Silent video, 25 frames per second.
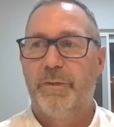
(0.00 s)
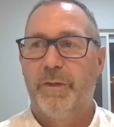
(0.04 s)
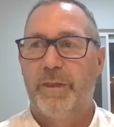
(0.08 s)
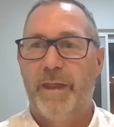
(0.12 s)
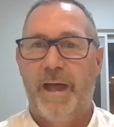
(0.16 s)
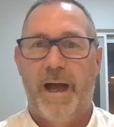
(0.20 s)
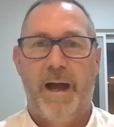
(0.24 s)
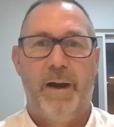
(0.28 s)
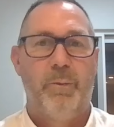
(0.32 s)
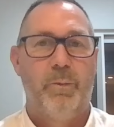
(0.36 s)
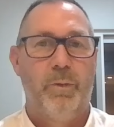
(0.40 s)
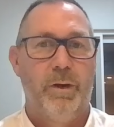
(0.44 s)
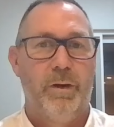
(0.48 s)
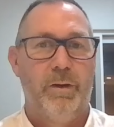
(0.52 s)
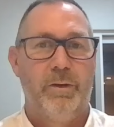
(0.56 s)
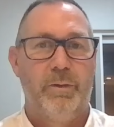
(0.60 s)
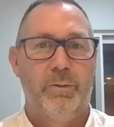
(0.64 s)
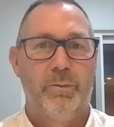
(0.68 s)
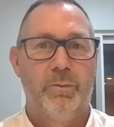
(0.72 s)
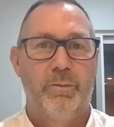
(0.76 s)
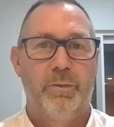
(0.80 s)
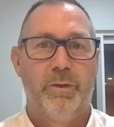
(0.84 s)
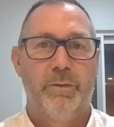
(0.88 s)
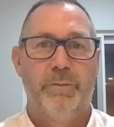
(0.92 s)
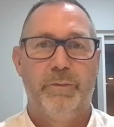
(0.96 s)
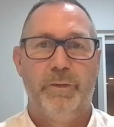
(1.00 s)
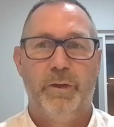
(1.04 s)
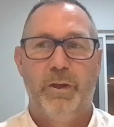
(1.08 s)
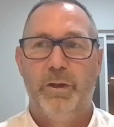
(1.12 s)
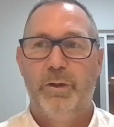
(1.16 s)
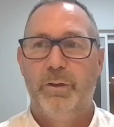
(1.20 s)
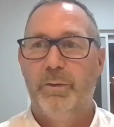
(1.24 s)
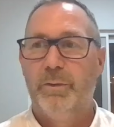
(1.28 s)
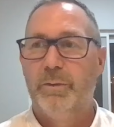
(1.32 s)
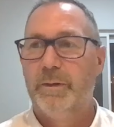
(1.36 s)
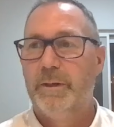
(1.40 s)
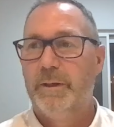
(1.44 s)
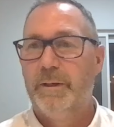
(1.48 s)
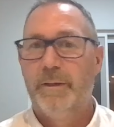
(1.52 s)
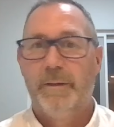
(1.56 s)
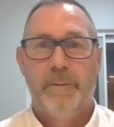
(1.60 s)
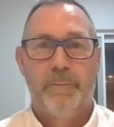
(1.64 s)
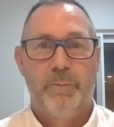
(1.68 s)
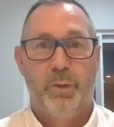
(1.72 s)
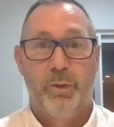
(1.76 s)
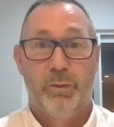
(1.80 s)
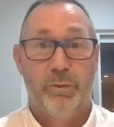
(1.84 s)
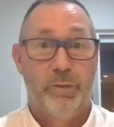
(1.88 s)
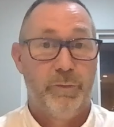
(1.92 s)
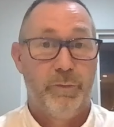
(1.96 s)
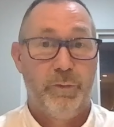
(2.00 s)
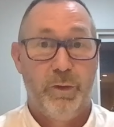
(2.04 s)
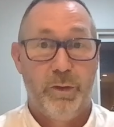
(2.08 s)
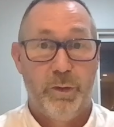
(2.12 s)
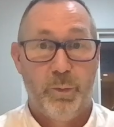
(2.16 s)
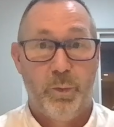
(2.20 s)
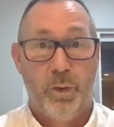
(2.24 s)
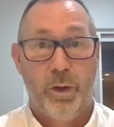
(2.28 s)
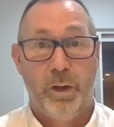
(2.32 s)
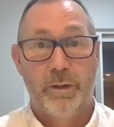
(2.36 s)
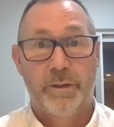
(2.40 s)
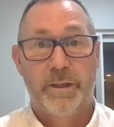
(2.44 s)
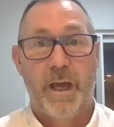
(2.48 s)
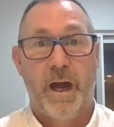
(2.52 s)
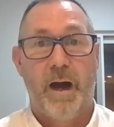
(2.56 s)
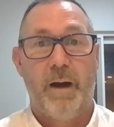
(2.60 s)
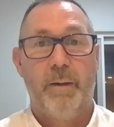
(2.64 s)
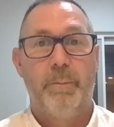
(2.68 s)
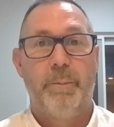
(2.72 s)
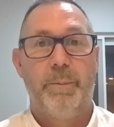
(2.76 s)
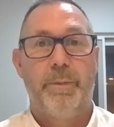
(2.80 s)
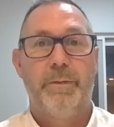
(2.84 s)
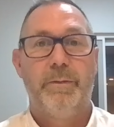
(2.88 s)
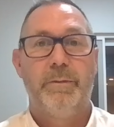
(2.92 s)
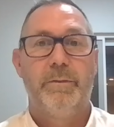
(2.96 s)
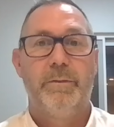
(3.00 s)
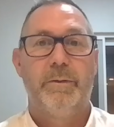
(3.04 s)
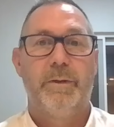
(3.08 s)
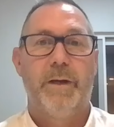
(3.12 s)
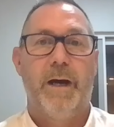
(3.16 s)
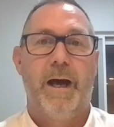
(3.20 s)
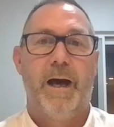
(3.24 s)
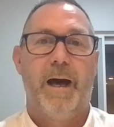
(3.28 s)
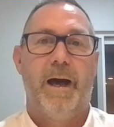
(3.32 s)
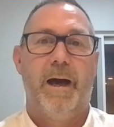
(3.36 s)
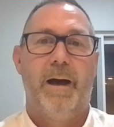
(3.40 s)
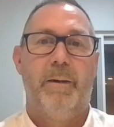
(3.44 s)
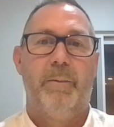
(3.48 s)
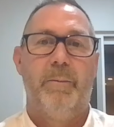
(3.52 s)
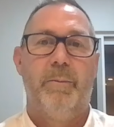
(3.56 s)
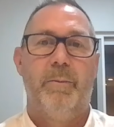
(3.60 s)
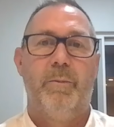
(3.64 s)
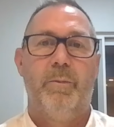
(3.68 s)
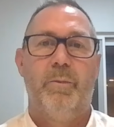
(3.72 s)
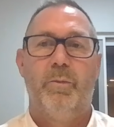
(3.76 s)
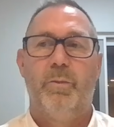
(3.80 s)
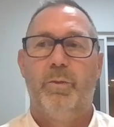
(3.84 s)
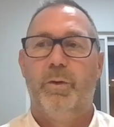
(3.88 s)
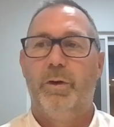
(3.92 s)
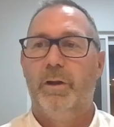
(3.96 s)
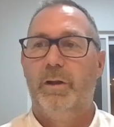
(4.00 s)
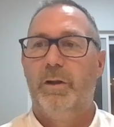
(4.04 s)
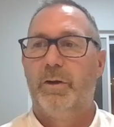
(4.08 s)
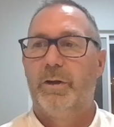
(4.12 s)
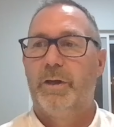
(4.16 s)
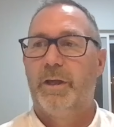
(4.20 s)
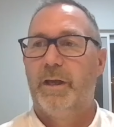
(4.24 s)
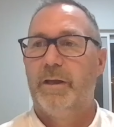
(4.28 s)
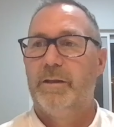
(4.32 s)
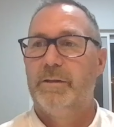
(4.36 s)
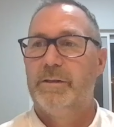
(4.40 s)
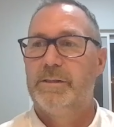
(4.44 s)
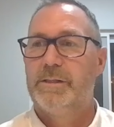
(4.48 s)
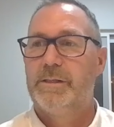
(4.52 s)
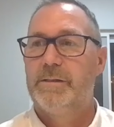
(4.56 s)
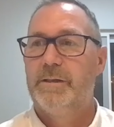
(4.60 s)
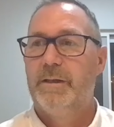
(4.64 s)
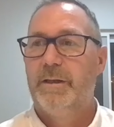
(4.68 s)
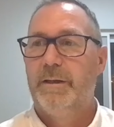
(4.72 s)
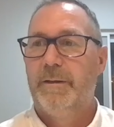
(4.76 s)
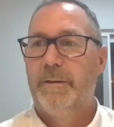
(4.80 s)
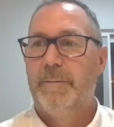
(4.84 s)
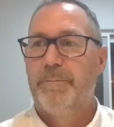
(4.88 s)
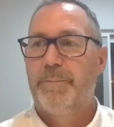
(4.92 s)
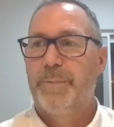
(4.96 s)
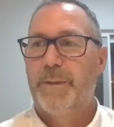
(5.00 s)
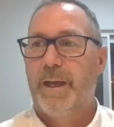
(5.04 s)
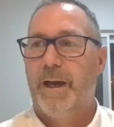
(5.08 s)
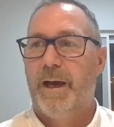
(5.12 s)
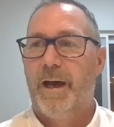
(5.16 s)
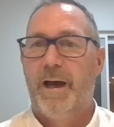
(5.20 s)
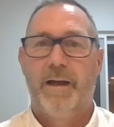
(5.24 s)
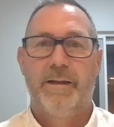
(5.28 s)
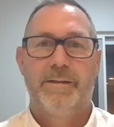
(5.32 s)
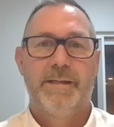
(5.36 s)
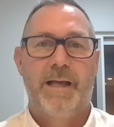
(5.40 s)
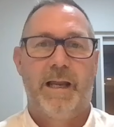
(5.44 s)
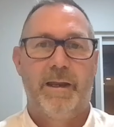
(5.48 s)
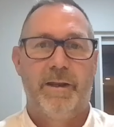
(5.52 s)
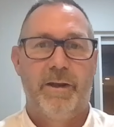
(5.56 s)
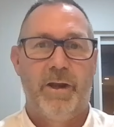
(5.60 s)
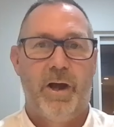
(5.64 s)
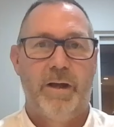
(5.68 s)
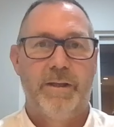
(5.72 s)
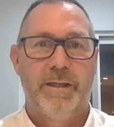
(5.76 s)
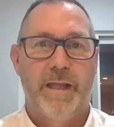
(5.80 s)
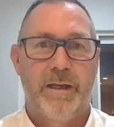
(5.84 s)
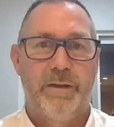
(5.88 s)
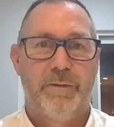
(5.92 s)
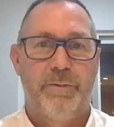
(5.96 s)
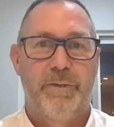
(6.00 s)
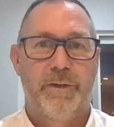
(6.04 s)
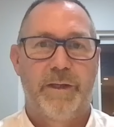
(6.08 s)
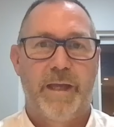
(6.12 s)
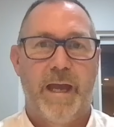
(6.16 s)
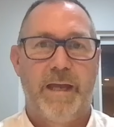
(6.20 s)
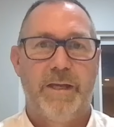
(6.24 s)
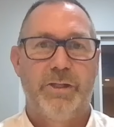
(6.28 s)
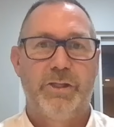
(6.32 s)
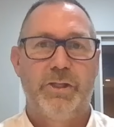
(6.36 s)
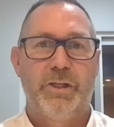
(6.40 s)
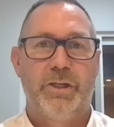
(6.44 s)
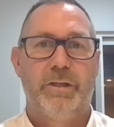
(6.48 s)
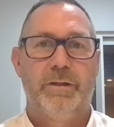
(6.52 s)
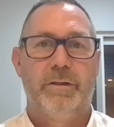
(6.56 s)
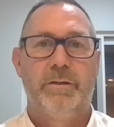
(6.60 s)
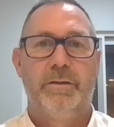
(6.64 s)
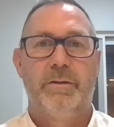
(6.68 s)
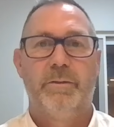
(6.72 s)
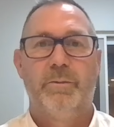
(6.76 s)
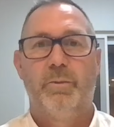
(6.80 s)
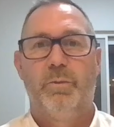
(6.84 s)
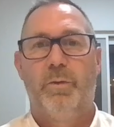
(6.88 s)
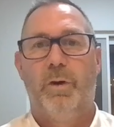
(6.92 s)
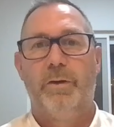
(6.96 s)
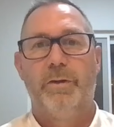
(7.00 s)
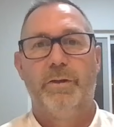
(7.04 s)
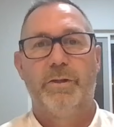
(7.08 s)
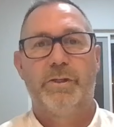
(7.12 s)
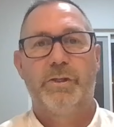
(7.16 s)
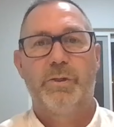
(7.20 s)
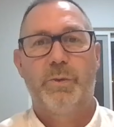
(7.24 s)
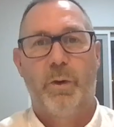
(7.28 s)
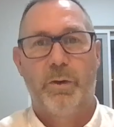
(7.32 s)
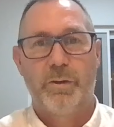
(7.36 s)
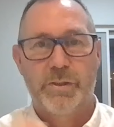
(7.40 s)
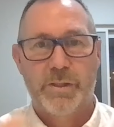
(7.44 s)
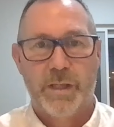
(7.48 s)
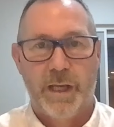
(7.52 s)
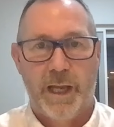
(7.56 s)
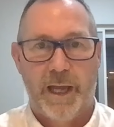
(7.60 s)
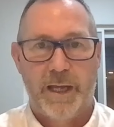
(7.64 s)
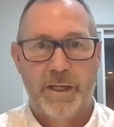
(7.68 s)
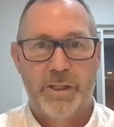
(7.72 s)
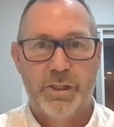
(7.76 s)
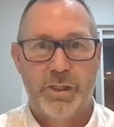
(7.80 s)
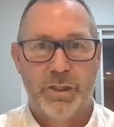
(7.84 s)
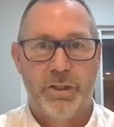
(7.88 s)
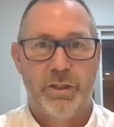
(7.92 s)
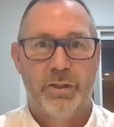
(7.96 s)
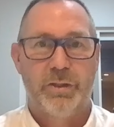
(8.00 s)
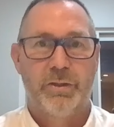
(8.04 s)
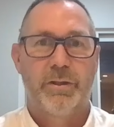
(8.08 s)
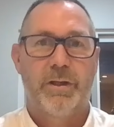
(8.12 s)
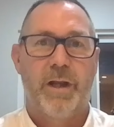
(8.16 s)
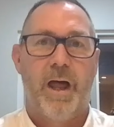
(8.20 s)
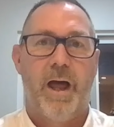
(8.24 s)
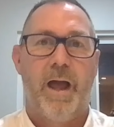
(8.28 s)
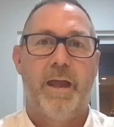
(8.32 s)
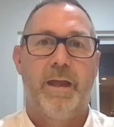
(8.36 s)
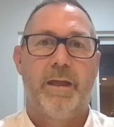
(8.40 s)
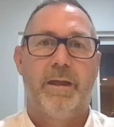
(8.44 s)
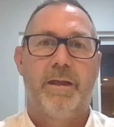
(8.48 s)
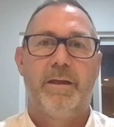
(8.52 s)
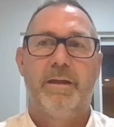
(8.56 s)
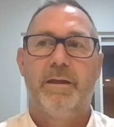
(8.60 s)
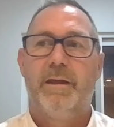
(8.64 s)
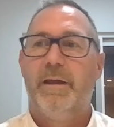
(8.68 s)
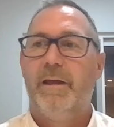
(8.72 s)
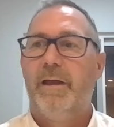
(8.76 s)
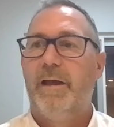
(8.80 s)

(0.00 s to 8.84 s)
for that, we'll review, we'll review the World Cup. Um, we'll look at Uh, talent identification, what the squad selection look like,